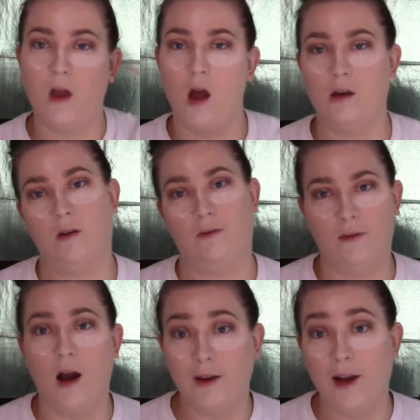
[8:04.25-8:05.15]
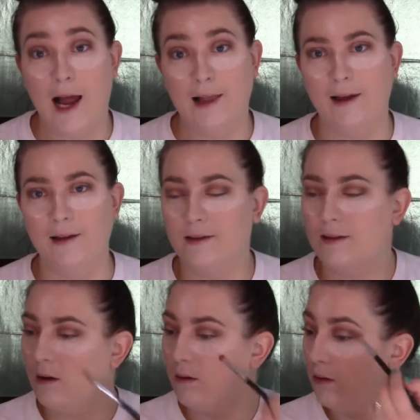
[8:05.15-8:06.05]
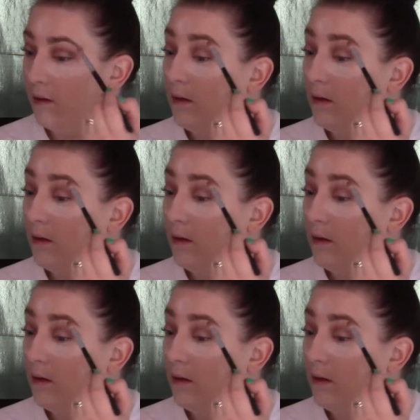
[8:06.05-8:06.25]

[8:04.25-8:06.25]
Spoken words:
on your eyelid. So,